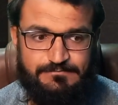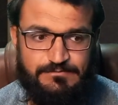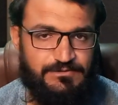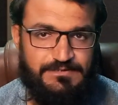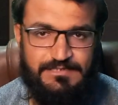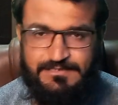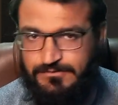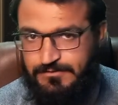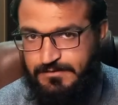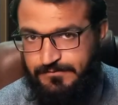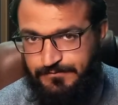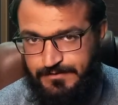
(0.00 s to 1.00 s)
So there is
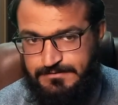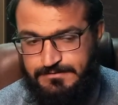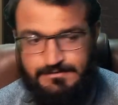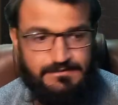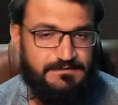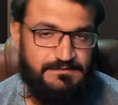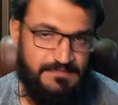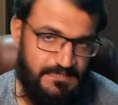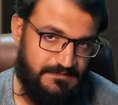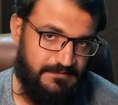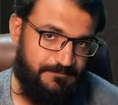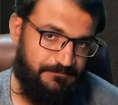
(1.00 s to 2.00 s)
no difference in the
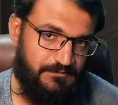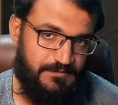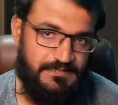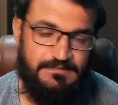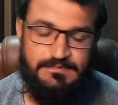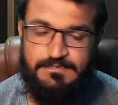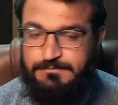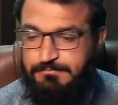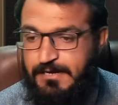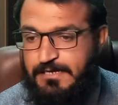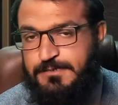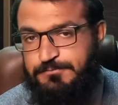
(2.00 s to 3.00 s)
data, right? In the
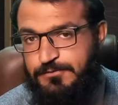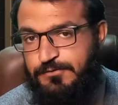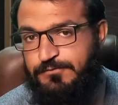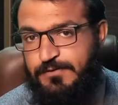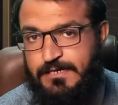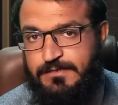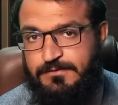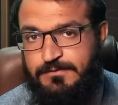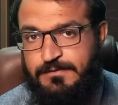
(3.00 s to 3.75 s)
backlink profile.